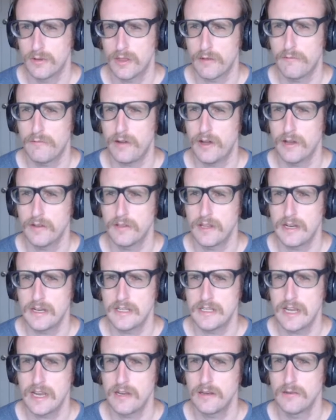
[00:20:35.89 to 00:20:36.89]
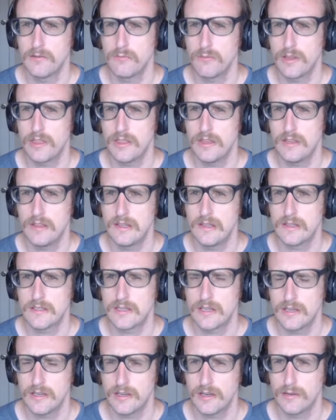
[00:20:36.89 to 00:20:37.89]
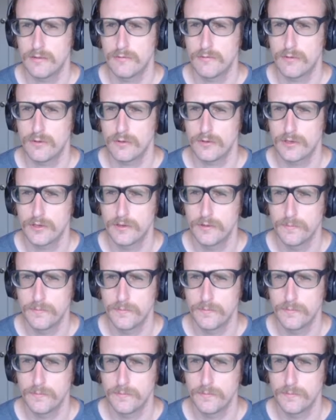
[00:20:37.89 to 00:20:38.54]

file that is hidden within this hidden folder,